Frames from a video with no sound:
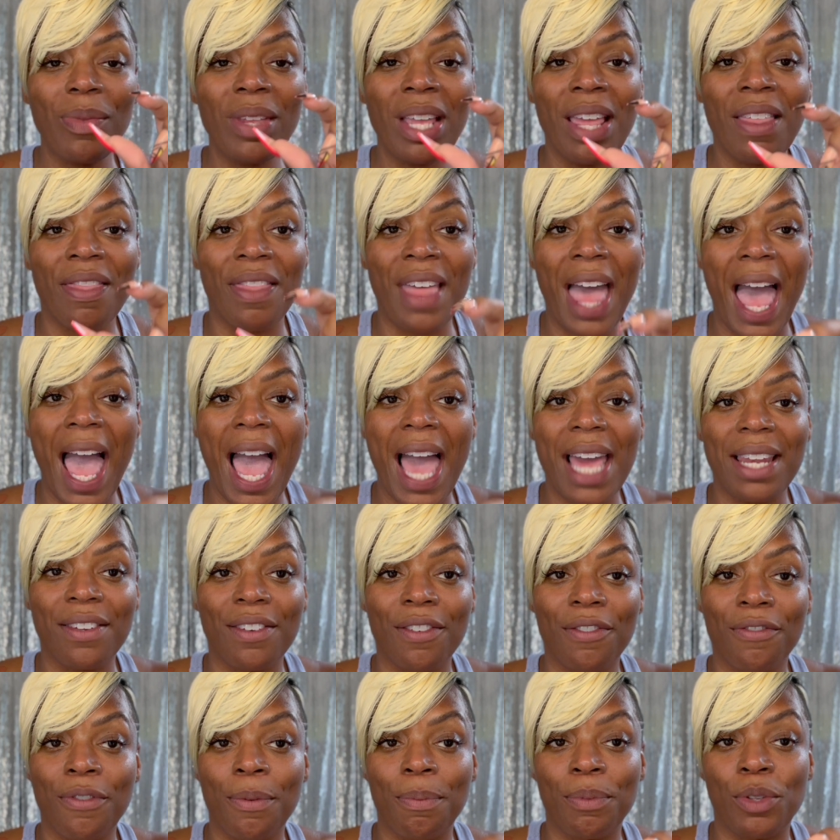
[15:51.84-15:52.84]
that
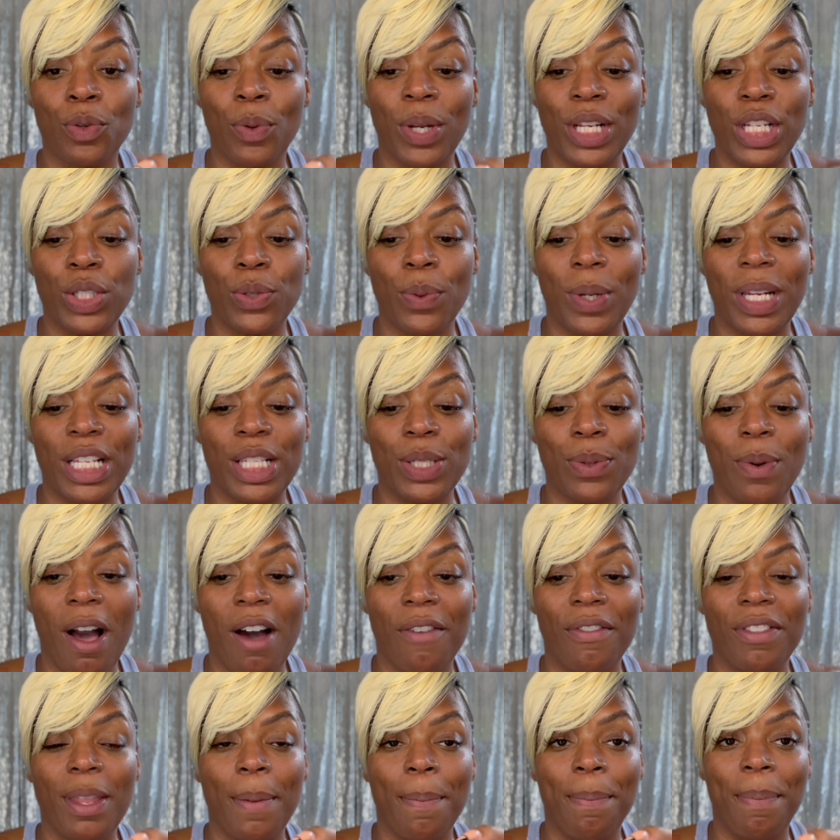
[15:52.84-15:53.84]
from
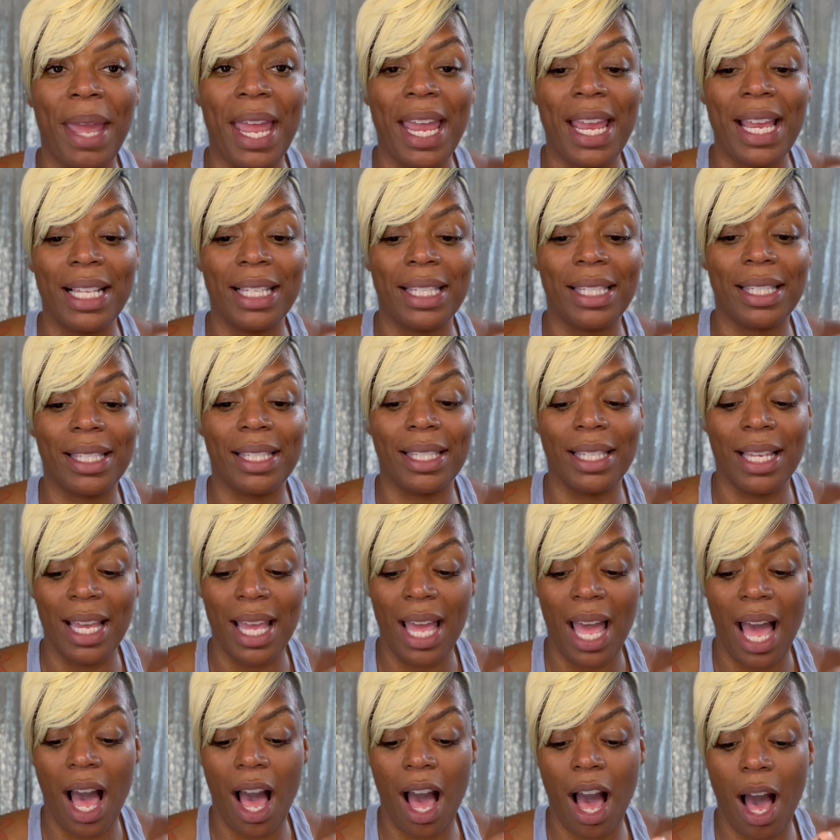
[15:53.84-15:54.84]
2012 in the base.
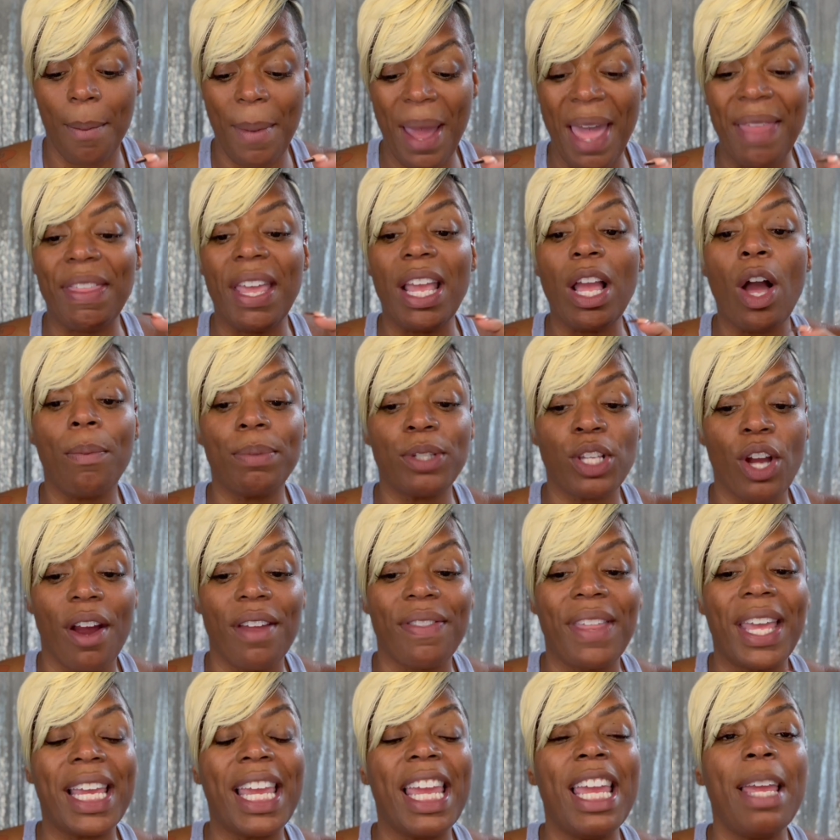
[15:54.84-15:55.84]

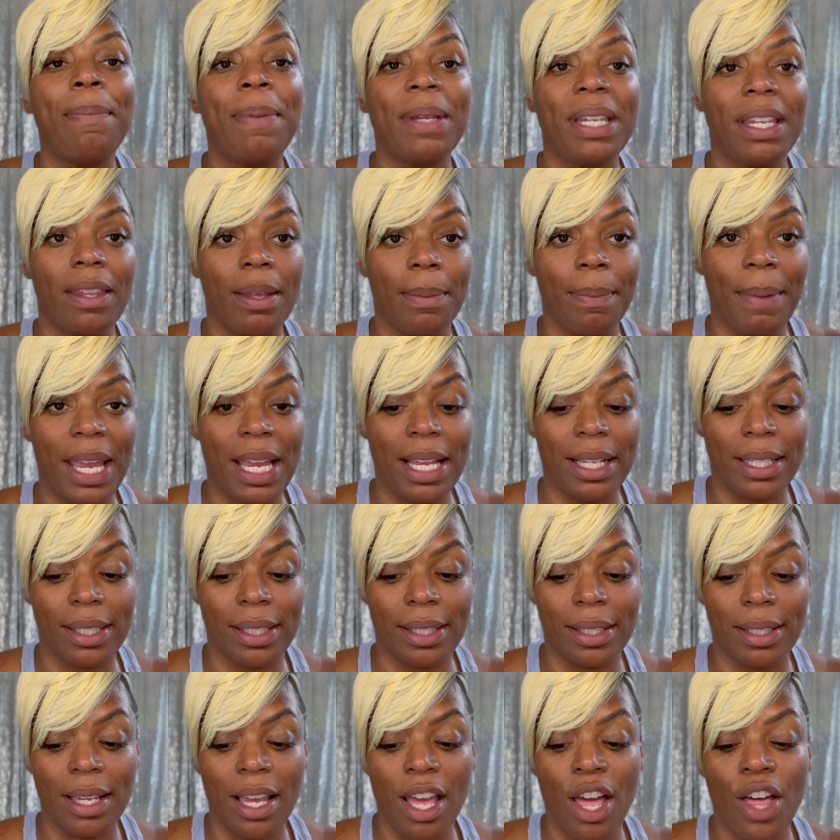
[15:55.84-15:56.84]
They keep it in the base.
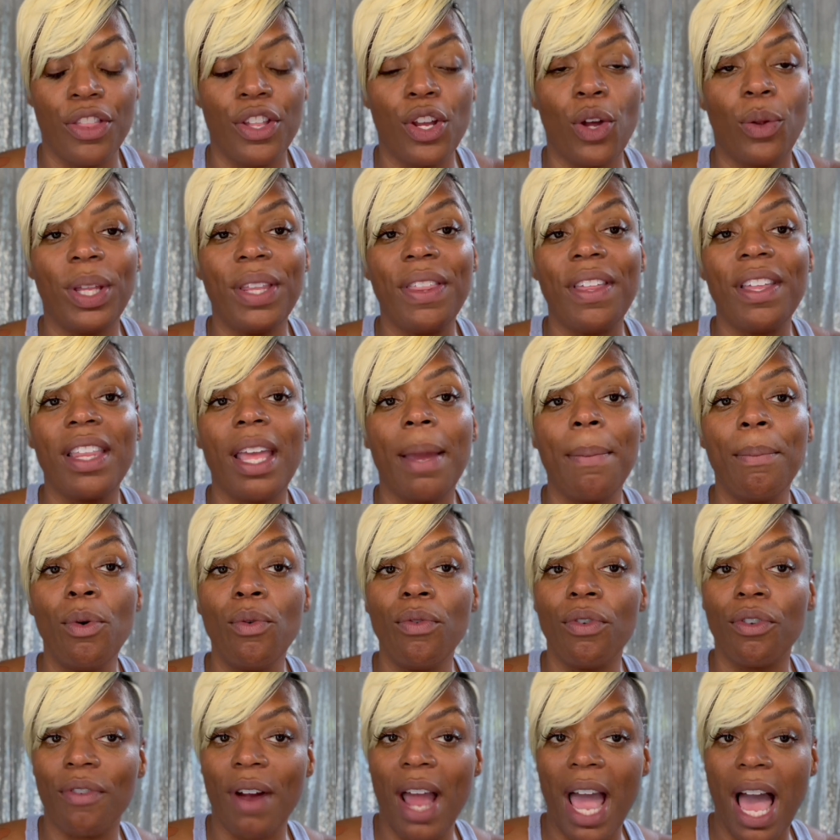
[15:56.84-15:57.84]
The only thing they
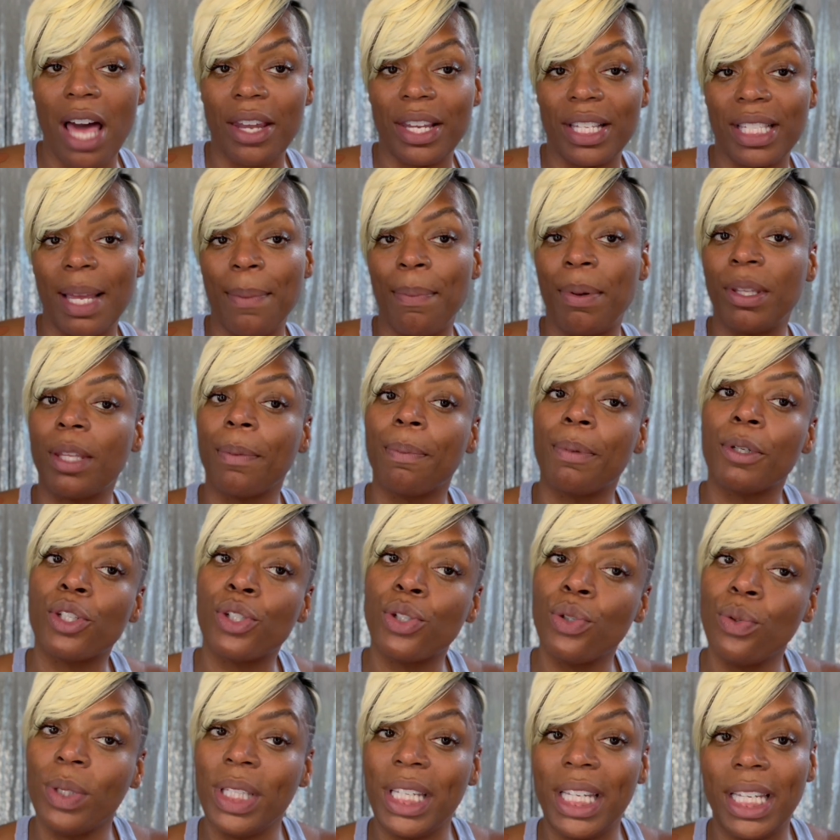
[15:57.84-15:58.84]
move around is they put the
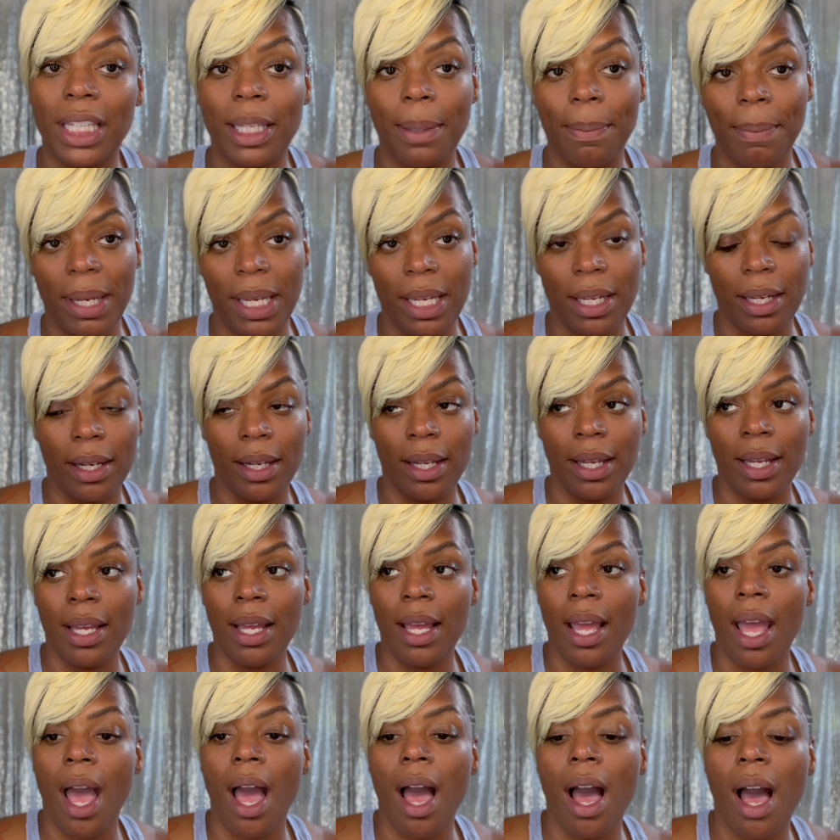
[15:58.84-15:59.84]
patchouli in the mid.
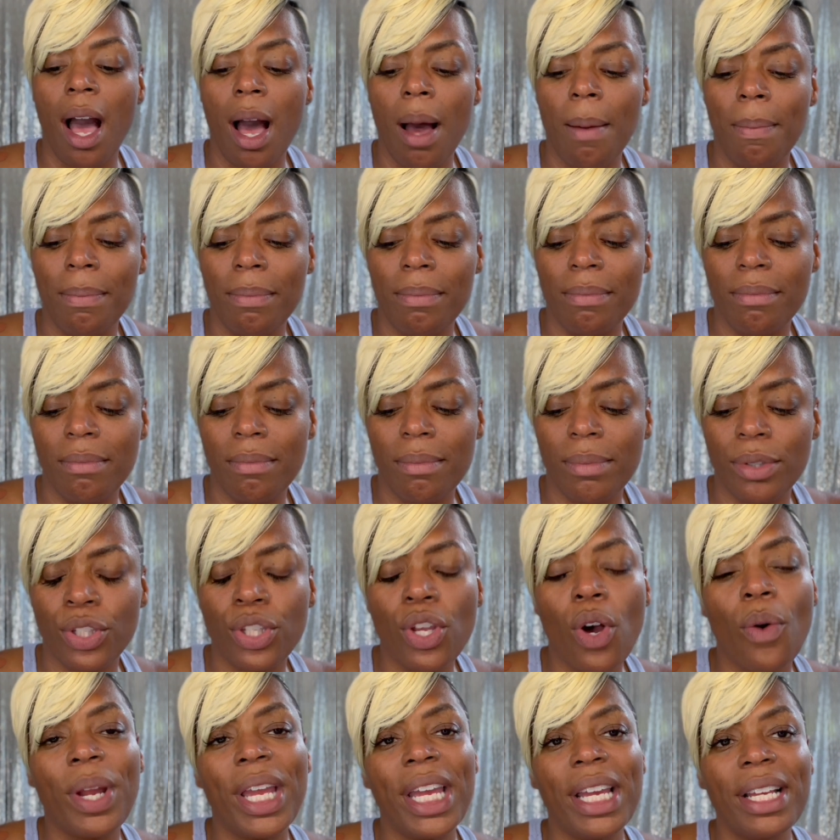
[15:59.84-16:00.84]

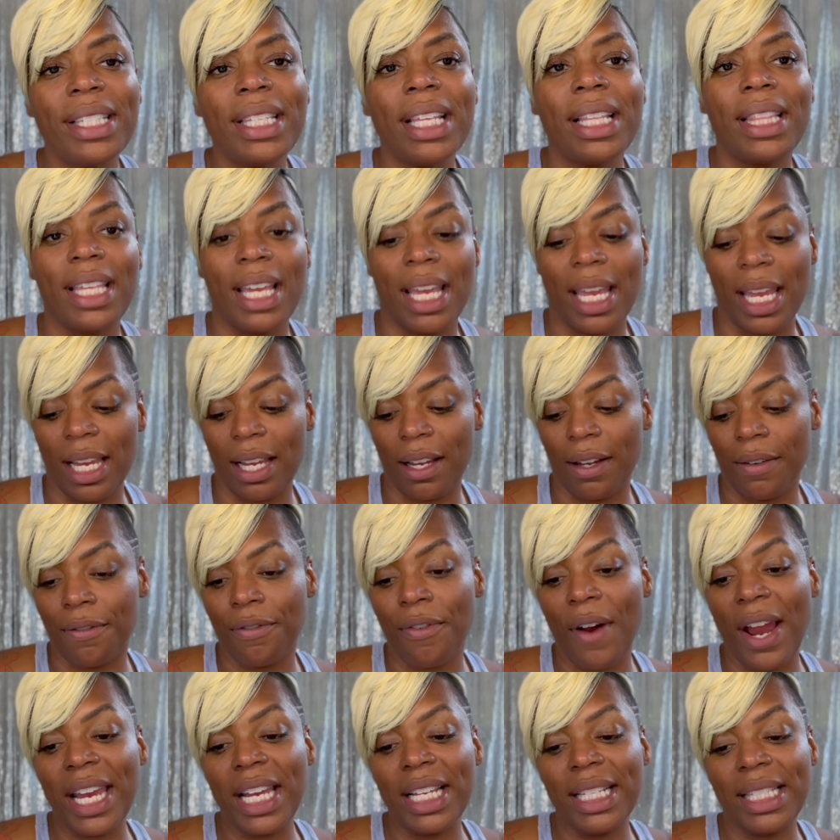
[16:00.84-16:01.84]
So here's the thing.
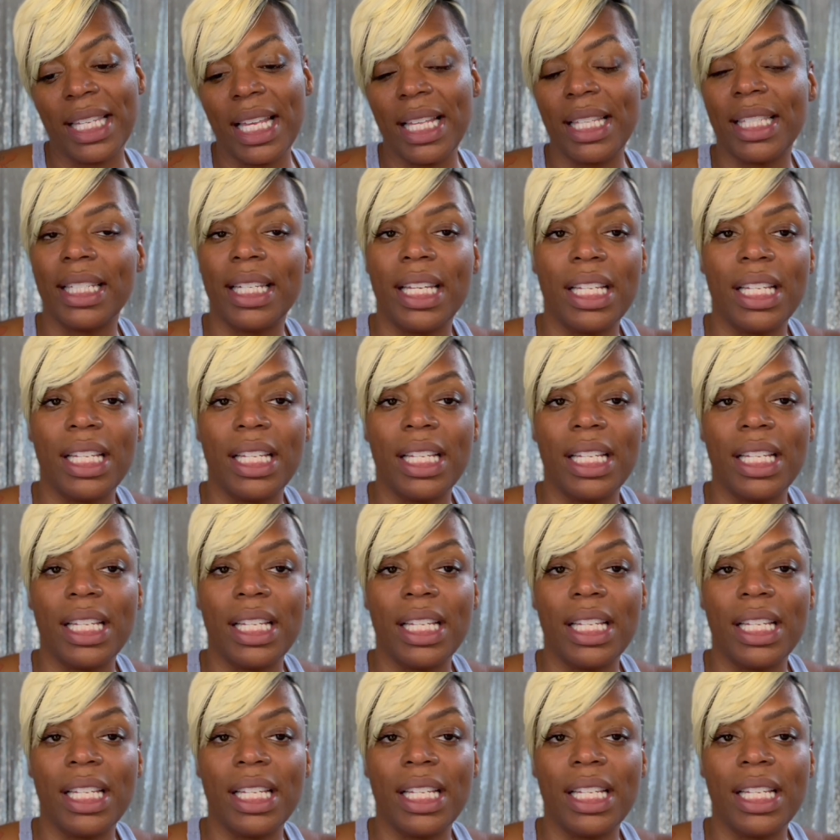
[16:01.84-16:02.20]
Frankincense and